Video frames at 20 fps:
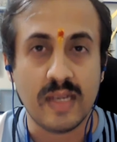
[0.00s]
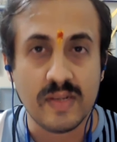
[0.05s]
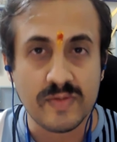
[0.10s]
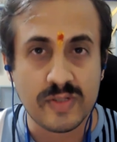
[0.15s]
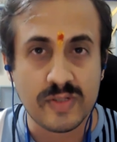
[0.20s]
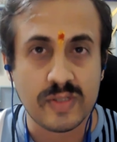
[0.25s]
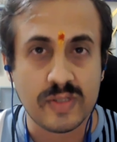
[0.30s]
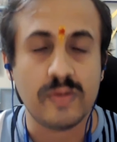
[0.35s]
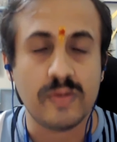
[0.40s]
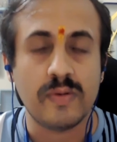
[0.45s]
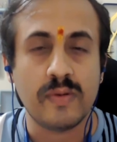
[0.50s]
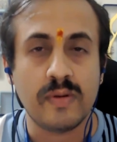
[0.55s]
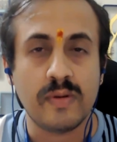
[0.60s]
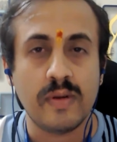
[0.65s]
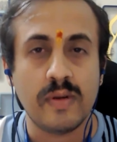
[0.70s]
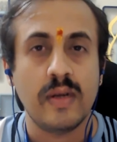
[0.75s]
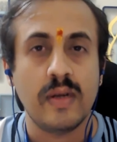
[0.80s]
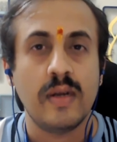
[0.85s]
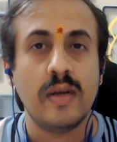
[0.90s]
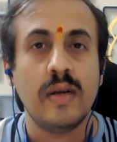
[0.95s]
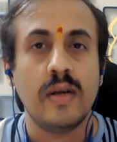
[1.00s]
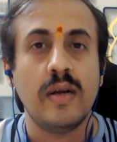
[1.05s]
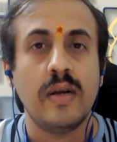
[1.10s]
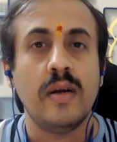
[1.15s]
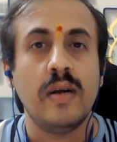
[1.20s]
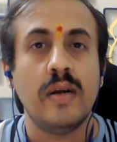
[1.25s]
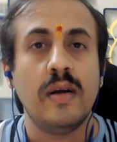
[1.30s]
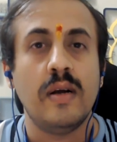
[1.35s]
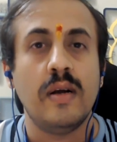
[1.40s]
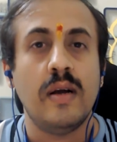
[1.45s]
gives you,
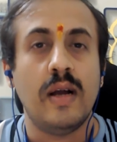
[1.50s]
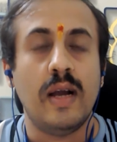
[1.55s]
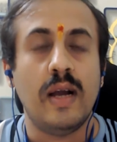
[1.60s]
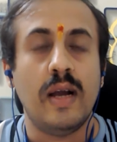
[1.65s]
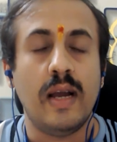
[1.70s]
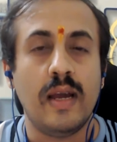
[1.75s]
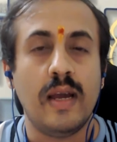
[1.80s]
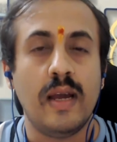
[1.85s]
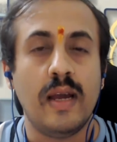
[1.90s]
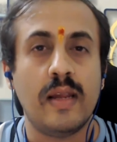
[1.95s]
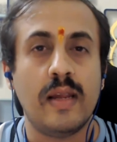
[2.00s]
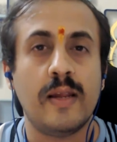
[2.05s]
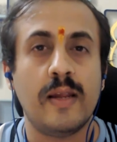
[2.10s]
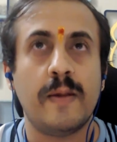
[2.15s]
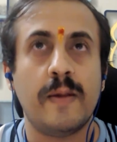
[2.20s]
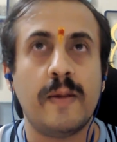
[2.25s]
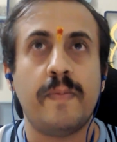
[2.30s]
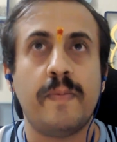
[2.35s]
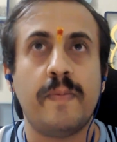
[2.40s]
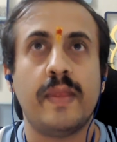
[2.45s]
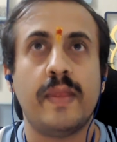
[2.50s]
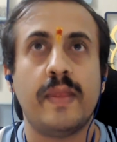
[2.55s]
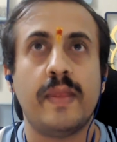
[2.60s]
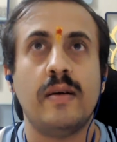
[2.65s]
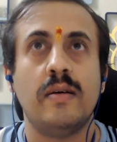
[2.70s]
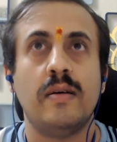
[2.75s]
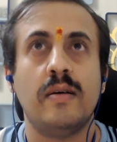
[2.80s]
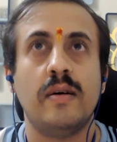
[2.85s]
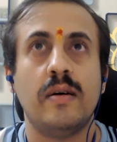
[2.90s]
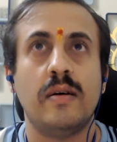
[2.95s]
and
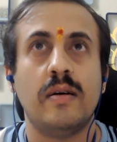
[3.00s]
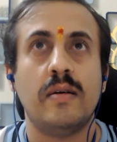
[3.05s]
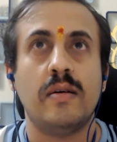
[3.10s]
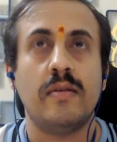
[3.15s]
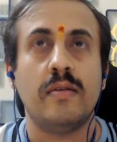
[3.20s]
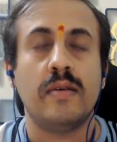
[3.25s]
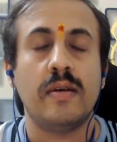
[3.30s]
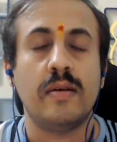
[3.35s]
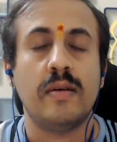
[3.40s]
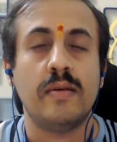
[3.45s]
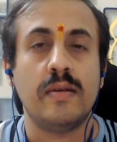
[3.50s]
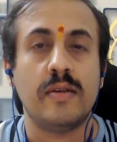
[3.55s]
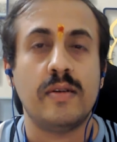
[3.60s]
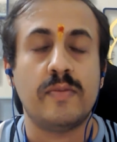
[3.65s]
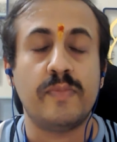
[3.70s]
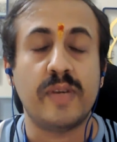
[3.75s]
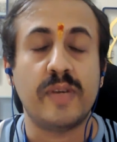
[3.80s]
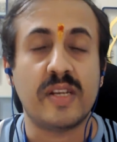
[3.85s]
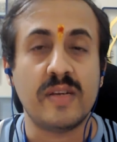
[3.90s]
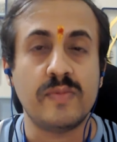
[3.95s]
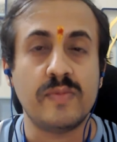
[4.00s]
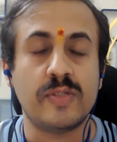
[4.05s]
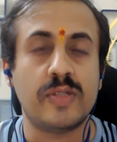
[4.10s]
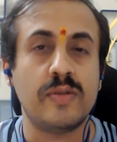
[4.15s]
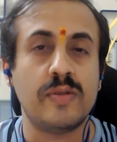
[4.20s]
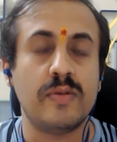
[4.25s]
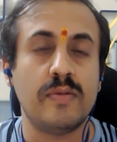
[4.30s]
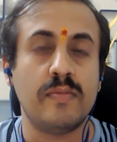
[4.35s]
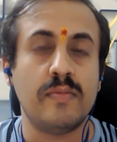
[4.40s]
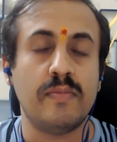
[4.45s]

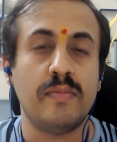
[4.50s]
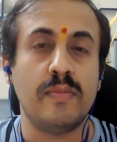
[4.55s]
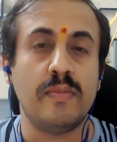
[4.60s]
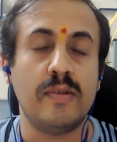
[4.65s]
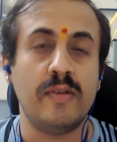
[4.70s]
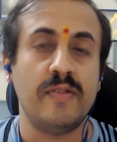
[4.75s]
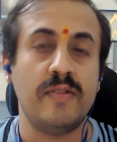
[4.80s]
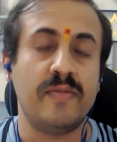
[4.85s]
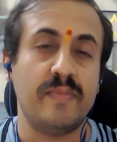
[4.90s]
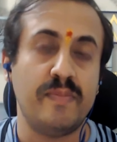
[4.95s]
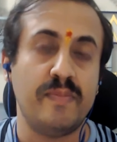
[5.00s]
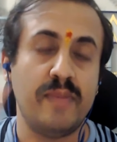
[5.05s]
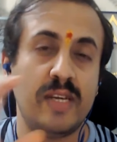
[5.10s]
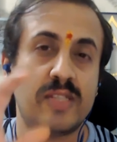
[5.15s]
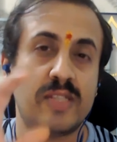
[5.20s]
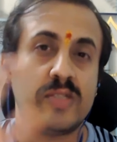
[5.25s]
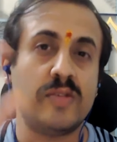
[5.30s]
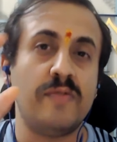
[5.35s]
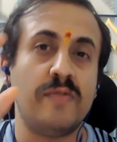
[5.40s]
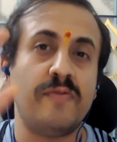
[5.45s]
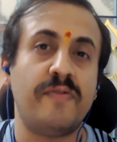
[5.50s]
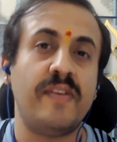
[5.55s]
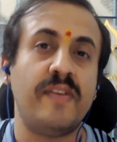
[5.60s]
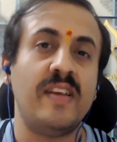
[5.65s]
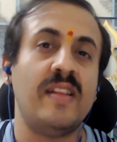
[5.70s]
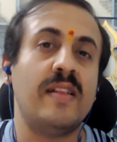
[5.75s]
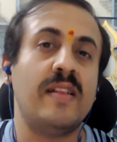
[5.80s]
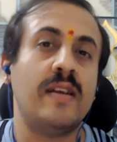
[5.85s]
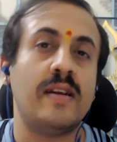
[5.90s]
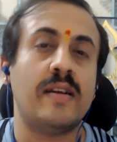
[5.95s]
it makes you
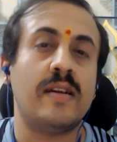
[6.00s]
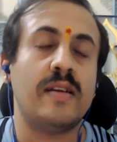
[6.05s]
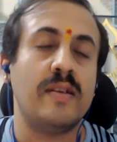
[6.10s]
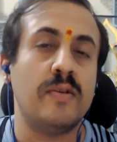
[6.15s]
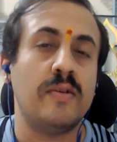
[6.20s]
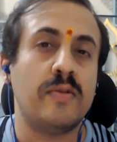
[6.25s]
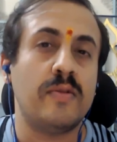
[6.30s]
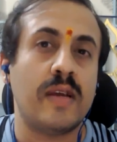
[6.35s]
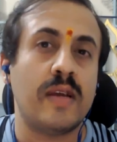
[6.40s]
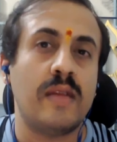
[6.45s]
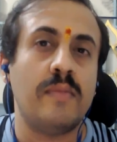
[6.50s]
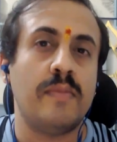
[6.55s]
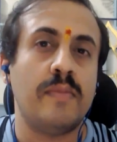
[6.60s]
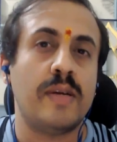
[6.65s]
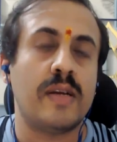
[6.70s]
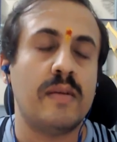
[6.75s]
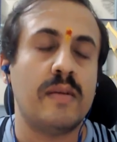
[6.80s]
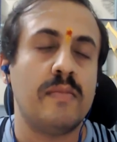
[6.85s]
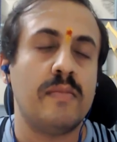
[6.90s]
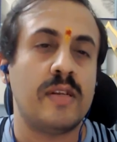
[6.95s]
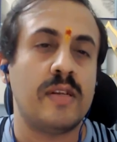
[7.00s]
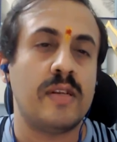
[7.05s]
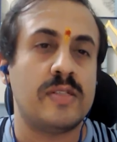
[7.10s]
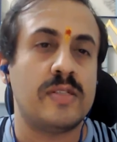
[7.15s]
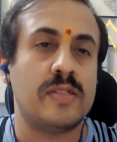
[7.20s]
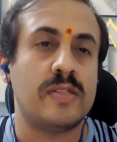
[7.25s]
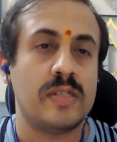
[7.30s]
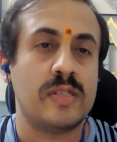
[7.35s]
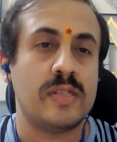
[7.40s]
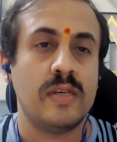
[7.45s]
feel that you can become
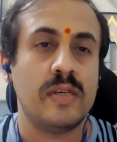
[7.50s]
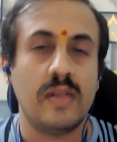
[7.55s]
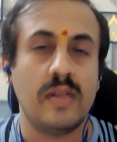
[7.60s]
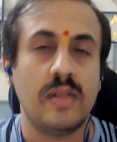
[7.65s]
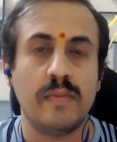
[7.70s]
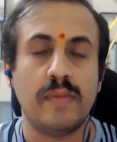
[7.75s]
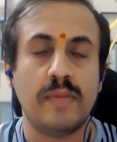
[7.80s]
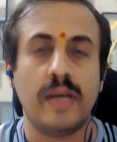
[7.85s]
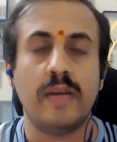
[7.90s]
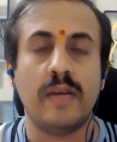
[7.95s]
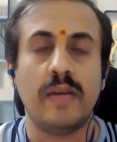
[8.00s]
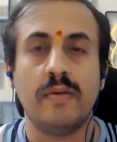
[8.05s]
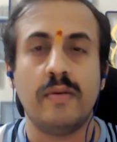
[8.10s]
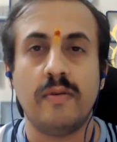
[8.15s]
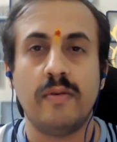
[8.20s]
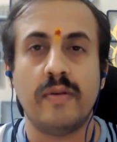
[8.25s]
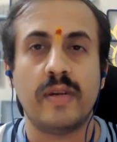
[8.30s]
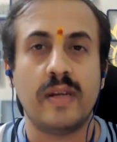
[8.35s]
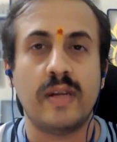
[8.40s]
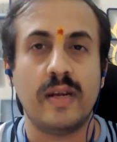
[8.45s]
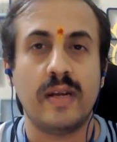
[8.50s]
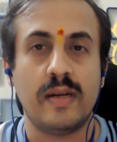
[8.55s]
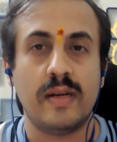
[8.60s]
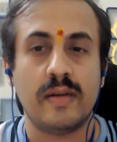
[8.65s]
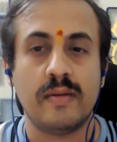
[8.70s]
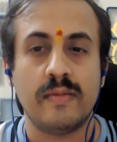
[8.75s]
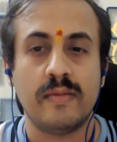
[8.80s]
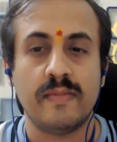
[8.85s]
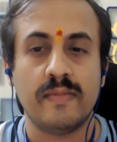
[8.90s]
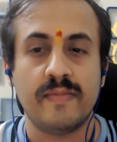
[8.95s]
rich in by overnight.